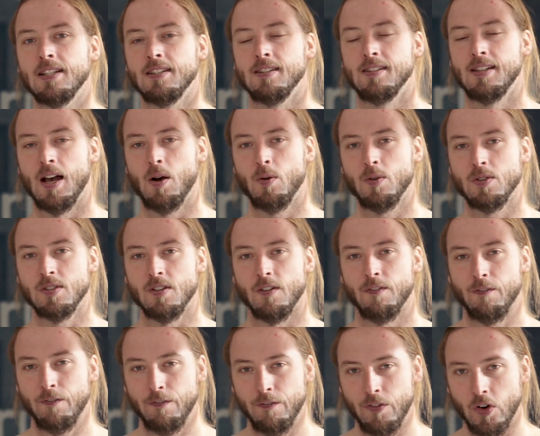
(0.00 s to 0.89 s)
and that was a
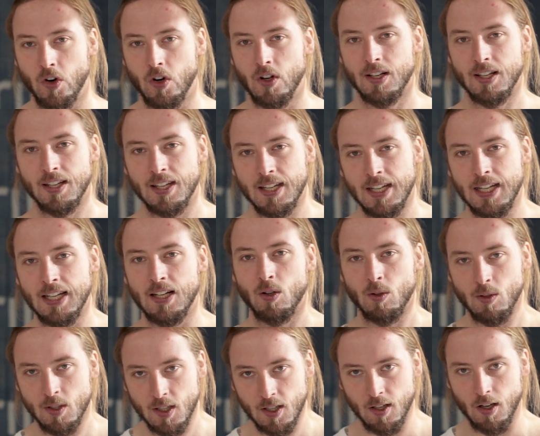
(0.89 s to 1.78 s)
30 kilo
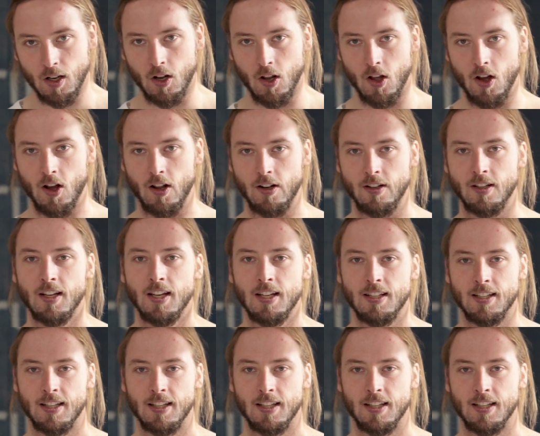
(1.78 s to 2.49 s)
little lot